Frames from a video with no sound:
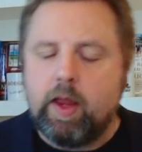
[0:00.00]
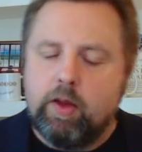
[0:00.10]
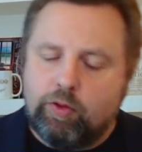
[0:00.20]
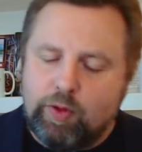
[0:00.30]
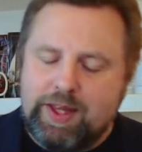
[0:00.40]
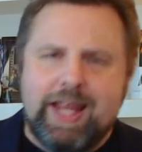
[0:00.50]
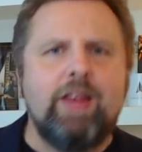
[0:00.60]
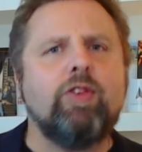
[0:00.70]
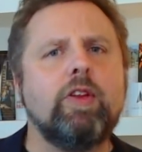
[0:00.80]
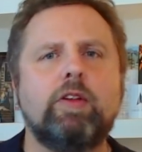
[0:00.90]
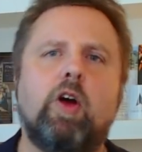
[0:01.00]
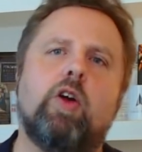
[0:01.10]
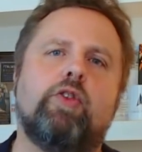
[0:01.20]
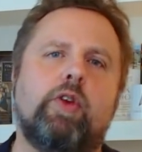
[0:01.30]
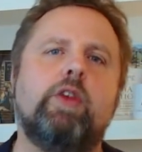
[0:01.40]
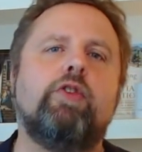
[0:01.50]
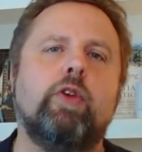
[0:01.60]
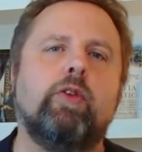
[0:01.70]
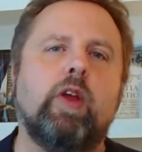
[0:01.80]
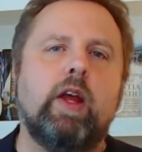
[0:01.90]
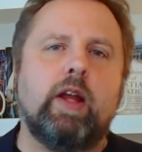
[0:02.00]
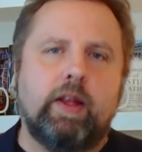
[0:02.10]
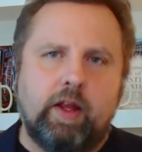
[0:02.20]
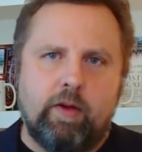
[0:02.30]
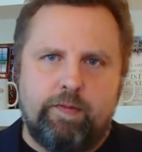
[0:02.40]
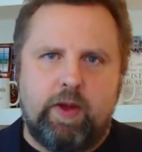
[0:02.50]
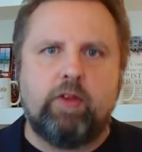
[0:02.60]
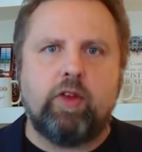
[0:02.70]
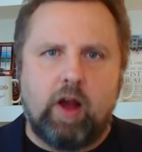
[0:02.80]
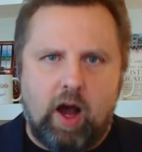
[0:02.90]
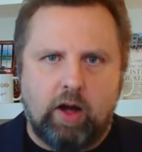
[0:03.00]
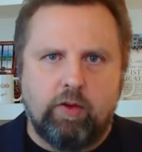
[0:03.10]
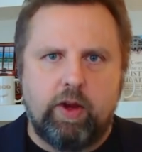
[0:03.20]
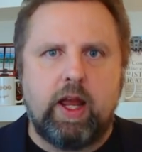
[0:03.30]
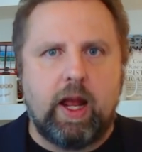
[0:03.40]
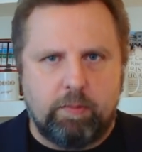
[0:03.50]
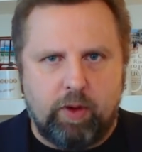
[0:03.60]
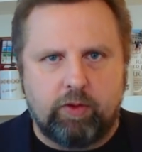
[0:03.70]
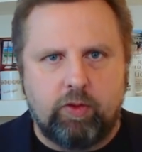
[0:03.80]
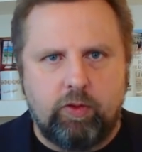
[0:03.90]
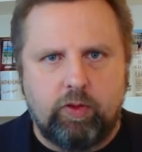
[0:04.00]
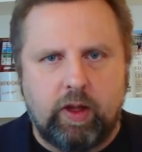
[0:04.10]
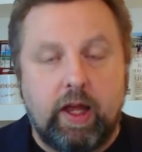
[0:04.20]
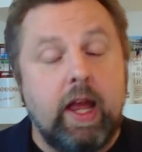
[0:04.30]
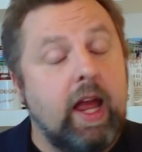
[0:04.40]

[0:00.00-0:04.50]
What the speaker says: So these are the larger issues that I think are facing Hungary and Brussels.